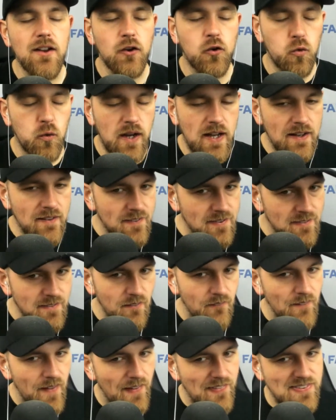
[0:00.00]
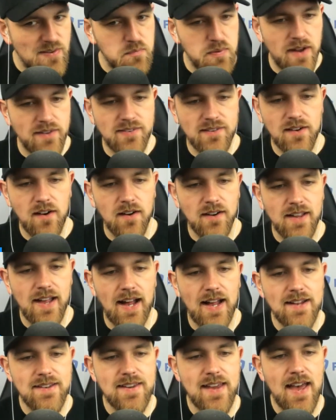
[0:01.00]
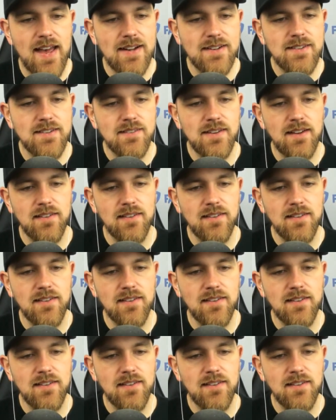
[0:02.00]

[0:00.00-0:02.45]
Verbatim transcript: Greene is still not suppressing hard contact.